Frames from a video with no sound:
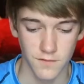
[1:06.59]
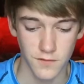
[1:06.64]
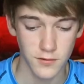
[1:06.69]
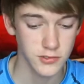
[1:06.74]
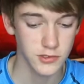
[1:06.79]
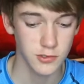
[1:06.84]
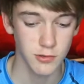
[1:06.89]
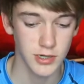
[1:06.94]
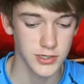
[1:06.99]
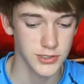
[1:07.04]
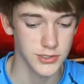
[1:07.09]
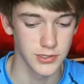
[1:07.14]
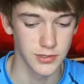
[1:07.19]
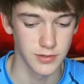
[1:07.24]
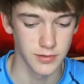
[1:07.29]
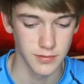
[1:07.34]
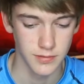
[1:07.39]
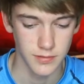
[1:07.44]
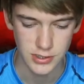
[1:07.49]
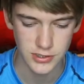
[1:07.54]
First
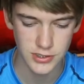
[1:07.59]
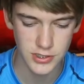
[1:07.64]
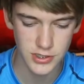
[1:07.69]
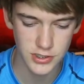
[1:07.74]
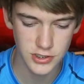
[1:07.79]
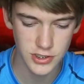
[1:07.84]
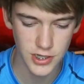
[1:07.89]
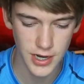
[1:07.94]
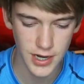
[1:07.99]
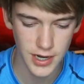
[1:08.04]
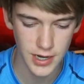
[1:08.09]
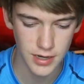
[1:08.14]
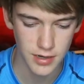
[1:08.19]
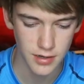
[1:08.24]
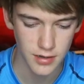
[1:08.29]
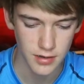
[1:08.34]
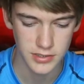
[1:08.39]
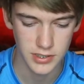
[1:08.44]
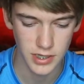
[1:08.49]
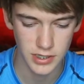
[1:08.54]
question.
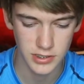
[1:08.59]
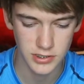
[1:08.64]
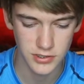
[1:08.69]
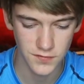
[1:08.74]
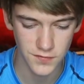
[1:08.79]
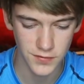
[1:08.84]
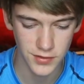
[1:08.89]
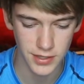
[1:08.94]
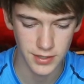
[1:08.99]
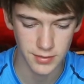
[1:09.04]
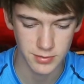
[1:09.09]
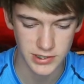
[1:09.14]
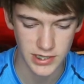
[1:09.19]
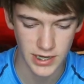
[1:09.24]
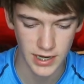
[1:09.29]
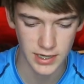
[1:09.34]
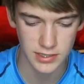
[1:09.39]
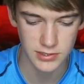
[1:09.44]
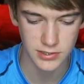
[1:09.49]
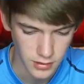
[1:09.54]
CJ Does Flips
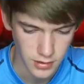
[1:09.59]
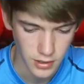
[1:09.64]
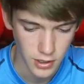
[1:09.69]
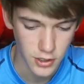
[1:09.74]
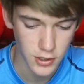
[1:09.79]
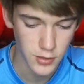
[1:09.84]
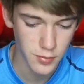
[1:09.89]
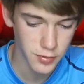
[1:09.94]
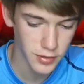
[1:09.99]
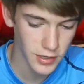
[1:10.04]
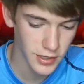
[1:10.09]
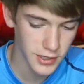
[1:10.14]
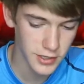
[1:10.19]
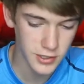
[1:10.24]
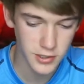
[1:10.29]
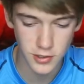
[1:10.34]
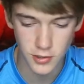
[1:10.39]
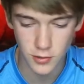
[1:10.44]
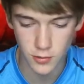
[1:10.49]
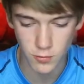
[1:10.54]
asks, are you
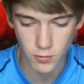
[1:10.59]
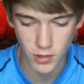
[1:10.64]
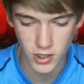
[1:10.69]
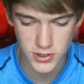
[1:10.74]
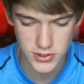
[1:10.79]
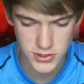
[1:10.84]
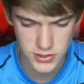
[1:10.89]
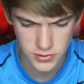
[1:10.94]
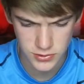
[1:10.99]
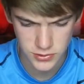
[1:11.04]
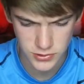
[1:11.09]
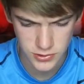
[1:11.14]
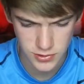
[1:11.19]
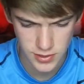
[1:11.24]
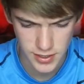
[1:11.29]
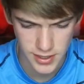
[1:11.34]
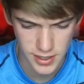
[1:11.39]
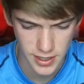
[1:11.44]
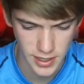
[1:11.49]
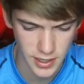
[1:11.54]
planning to do one certain
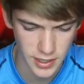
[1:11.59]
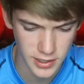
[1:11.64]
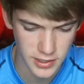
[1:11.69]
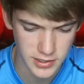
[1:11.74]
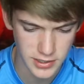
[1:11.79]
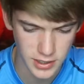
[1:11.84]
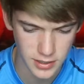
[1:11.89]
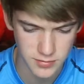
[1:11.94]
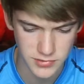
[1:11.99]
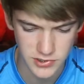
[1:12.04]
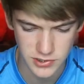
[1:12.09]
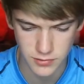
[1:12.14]
trick at any time